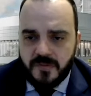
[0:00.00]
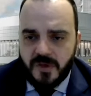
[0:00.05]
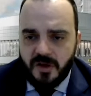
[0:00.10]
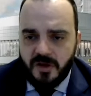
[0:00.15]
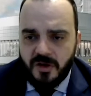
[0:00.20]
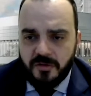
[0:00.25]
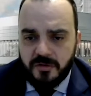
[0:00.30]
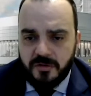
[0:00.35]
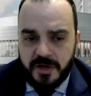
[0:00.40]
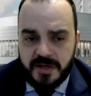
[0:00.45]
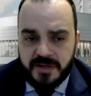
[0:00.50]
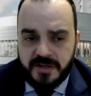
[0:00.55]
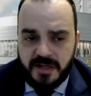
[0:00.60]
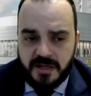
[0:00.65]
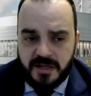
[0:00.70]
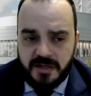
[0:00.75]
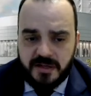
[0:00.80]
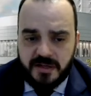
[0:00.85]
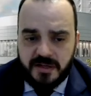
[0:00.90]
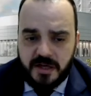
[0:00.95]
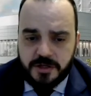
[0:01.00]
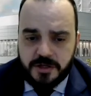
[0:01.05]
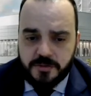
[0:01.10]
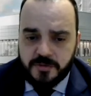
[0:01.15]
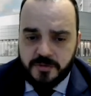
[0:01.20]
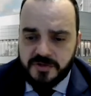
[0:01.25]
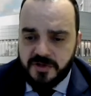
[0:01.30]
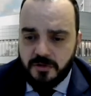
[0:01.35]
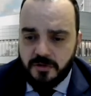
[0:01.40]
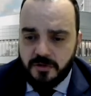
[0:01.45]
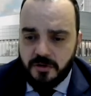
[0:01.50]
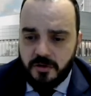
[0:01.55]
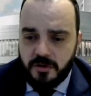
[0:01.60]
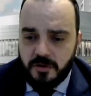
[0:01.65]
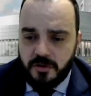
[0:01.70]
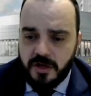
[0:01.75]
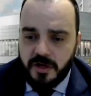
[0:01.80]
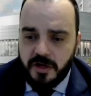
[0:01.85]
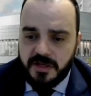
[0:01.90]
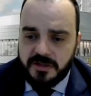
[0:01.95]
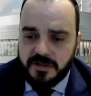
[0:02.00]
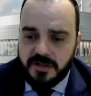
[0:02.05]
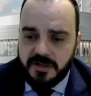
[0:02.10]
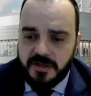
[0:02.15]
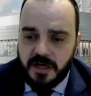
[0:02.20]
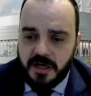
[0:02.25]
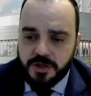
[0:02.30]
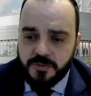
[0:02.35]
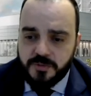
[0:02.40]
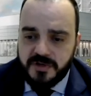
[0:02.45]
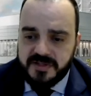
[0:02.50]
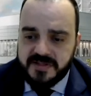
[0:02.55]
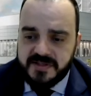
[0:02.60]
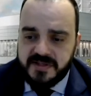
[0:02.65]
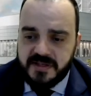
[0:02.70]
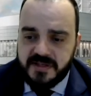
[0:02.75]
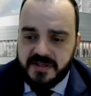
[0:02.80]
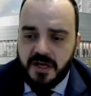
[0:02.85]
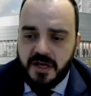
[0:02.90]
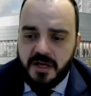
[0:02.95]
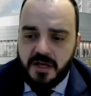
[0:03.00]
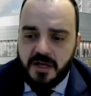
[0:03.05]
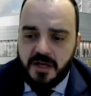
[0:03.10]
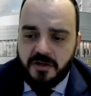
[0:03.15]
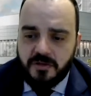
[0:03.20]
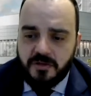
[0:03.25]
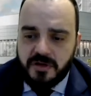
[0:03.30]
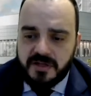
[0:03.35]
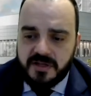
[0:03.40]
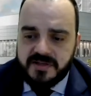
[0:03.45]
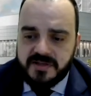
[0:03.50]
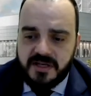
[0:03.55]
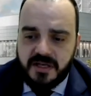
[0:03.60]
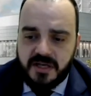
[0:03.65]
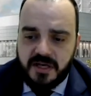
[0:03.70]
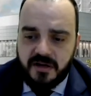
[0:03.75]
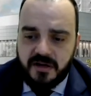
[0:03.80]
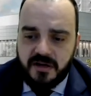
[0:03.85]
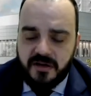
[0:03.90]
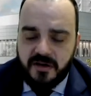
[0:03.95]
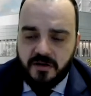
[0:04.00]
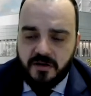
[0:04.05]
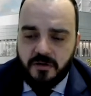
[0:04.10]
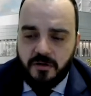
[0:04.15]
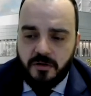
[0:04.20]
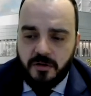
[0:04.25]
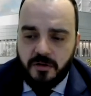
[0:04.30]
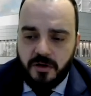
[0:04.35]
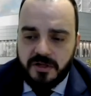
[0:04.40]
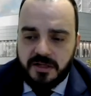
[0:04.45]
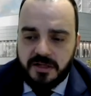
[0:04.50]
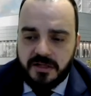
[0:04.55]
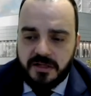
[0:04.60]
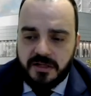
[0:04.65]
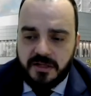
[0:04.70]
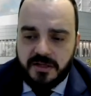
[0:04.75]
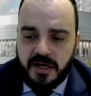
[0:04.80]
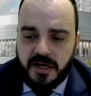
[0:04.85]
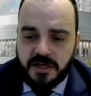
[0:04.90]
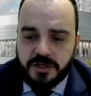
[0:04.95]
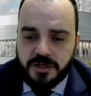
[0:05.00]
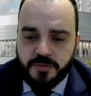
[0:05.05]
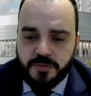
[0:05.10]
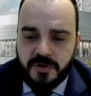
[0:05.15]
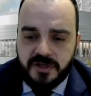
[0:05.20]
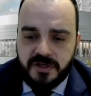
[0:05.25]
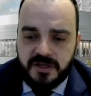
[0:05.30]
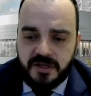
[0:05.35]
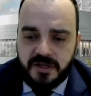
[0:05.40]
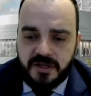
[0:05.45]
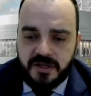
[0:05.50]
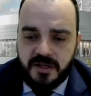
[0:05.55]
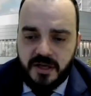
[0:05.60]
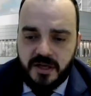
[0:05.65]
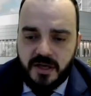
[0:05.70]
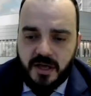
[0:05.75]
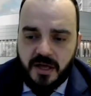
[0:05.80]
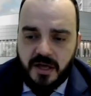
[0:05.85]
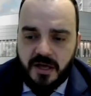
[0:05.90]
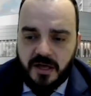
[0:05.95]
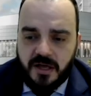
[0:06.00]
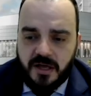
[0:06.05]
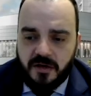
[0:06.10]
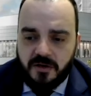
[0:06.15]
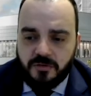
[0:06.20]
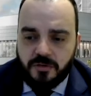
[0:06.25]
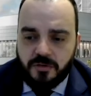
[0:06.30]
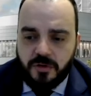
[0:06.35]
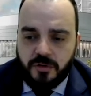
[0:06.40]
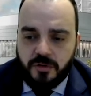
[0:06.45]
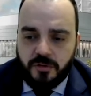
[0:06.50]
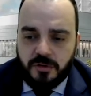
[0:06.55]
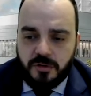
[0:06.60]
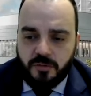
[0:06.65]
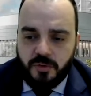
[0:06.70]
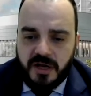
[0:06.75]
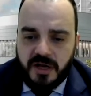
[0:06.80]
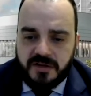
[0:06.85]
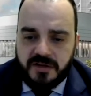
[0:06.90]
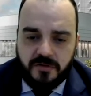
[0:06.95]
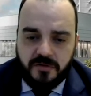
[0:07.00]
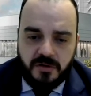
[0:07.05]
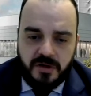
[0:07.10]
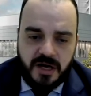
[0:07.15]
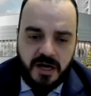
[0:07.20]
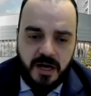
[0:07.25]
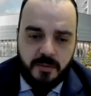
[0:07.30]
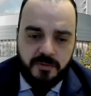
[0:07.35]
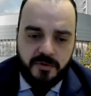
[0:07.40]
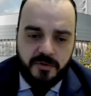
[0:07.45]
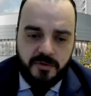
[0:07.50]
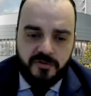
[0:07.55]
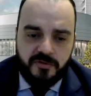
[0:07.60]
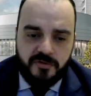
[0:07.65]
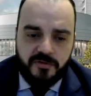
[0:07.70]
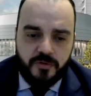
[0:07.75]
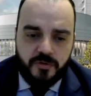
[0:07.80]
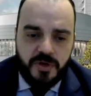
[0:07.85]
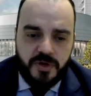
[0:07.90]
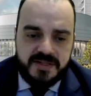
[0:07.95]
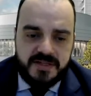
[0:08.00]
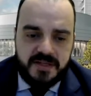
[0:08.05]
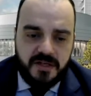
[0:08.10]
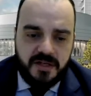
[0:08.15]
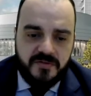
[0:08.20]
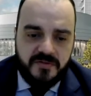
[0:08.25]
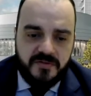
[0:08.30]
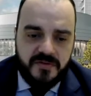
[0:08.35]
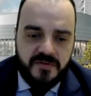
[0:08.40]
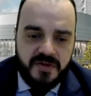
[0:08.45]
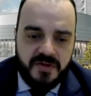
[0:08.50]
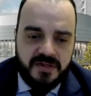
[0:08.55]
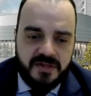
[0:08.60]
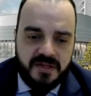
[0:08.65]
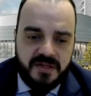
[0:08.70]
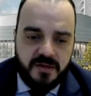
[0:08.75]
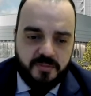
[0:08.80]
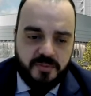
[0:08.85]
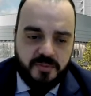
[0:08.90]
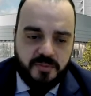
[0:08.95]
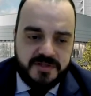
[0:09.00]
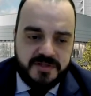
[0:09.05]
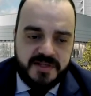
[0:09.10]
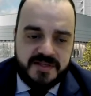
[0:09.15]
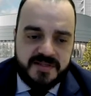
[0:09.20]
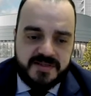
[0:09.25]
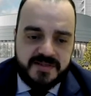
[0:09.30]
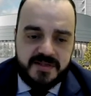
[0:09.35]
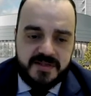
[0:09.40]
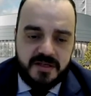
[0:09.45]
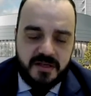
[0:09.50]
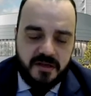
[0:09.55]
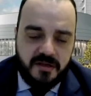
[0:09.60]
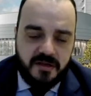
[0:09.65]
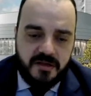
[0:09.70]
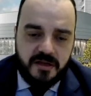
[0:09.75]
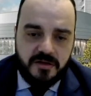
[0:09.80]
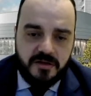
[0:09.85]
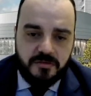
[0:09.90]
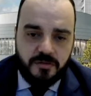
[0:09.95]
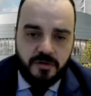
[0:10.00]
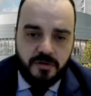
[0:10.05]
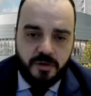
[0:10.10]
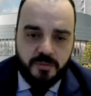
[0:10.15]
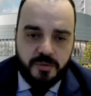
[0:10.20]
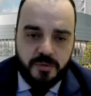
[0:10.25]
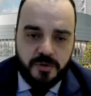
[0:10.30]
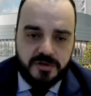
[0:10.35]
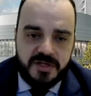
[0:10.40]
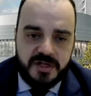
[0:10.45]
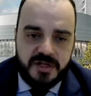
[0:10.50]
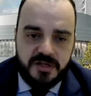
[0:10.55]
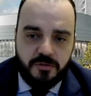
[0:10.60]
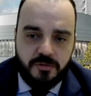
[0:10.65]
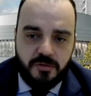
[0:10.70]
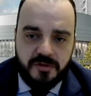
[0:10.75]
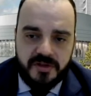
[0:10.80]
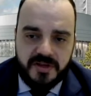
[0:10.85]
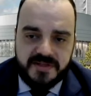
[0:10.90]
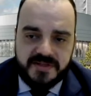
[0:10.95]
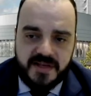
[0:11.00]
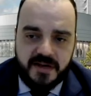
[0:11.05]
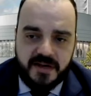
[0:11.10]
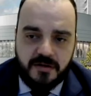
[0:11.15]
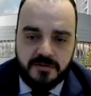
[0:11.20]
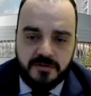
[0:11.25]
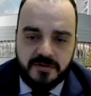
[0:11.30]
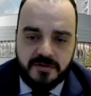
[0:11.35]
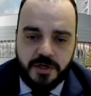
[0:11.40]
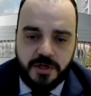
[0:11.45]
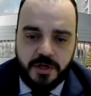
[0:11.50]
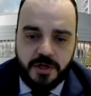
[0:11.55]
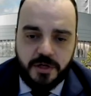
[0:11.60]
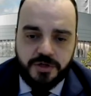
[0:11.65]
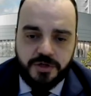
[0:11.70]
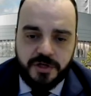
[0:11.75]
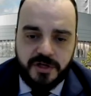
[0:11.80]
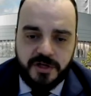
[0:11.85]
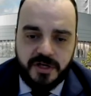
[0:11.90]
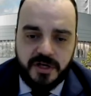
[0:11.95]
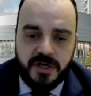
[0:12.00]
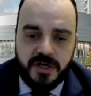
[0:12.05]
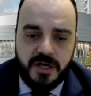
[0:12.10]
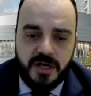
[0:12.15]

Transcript: or retinal detachments or choroidal detachments. You can see here the choroidal detachment. We will wait for a couple of weeks. If it persists, then we will proceed with a second surgery